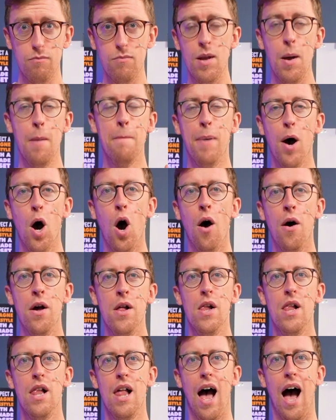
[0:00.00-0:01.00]
But
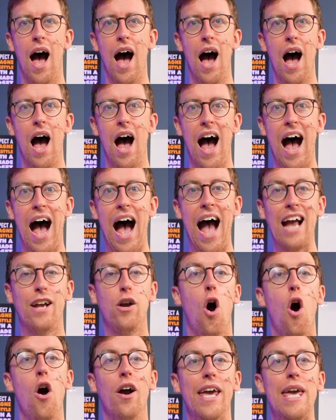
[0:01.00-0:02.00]
uh, I
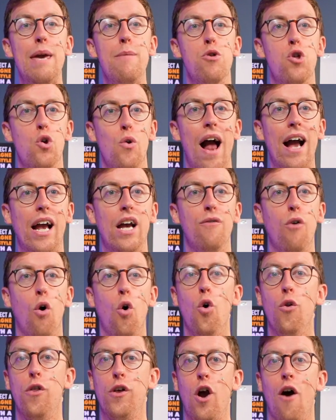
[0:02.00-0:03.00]
can't keep track of
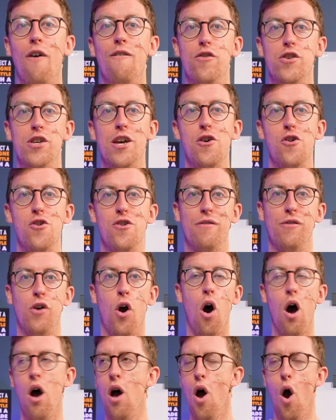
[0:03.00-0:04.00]
all the conversations I've
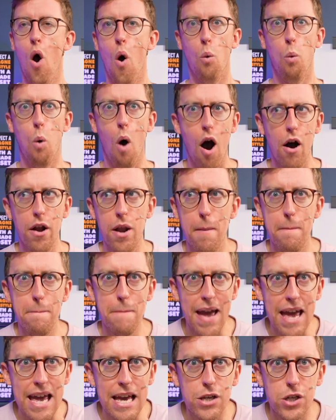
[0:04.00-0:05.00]
got. What an
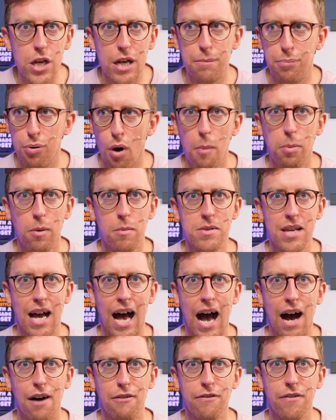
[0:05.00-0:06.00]
amazing problem to
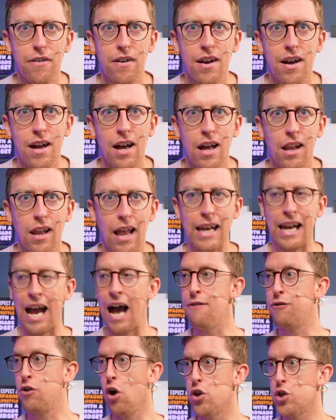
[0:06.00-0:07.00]
have. Like,
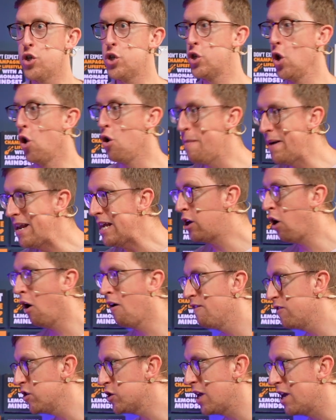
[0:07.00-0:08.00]
I've got so many
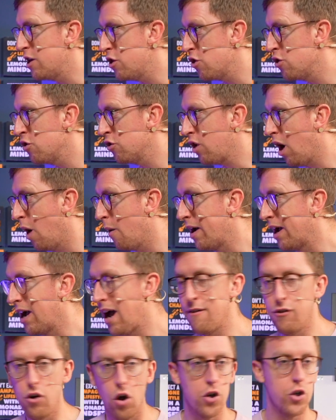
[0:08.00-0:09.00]
conversations going,
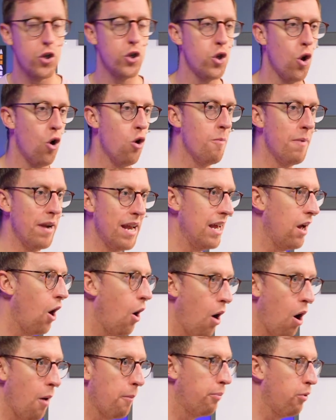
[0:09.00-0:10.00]
I've got so many
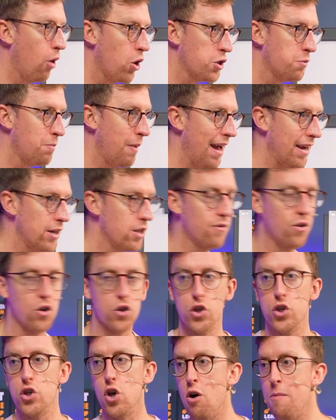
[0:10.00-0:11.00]
hot prospects, I've got
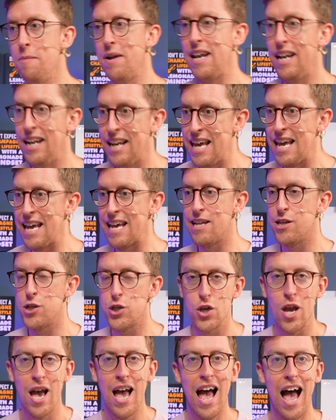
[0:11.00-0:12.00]
so many
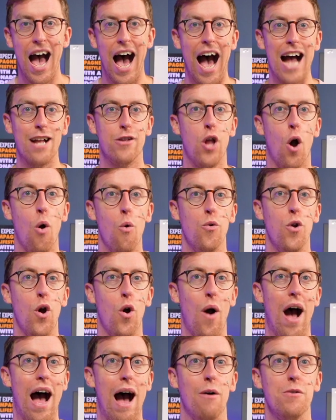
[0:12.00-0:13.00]
leads, I don't know
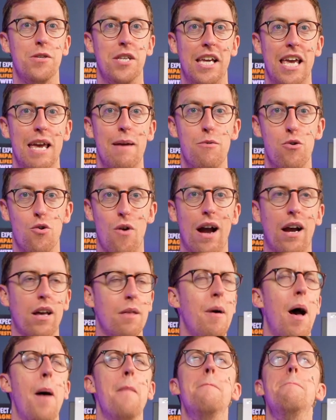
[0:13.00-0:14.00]
how to keep track of
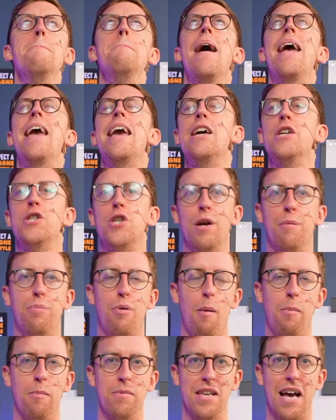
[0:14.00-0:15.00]
them. Amazing
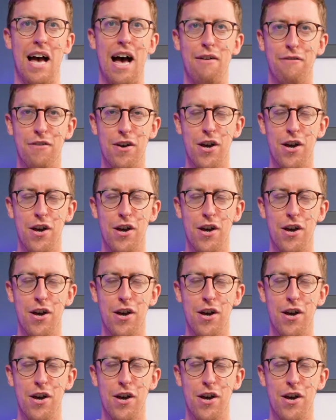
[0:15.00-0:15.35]
problem to have.